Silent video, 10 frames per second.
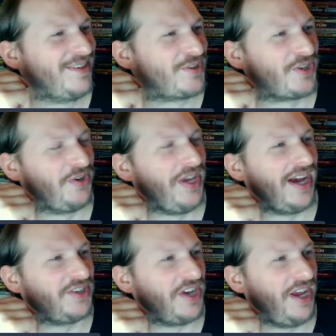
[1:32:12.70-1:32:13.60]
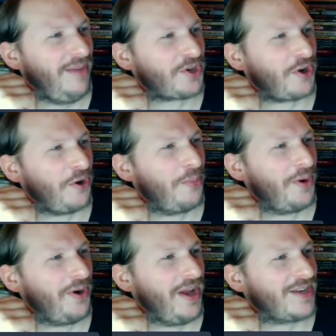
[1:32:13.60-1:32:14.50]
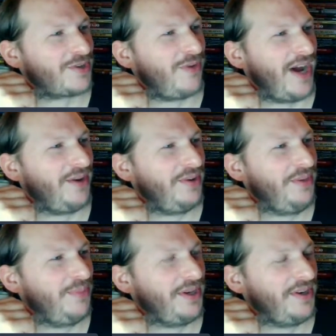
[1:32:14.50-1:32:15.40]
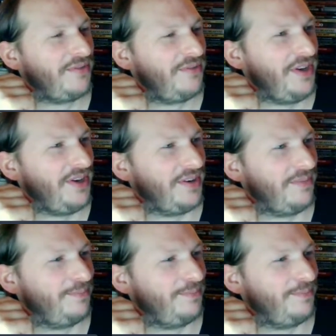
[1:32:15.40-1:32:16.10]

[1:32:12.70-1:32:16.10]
So yeah, James Coburn has finally been defeated.